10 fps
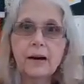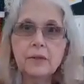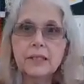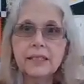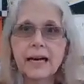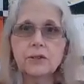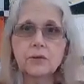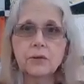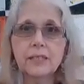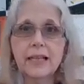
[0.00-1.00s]
outside
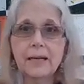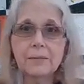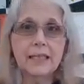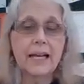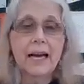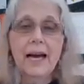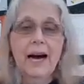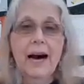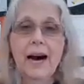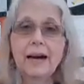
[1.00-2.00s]
story times and
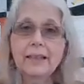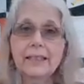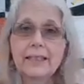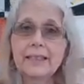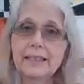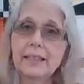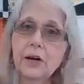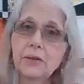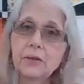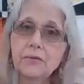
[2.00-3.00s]
I'll get to see
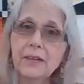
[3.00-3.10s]
all your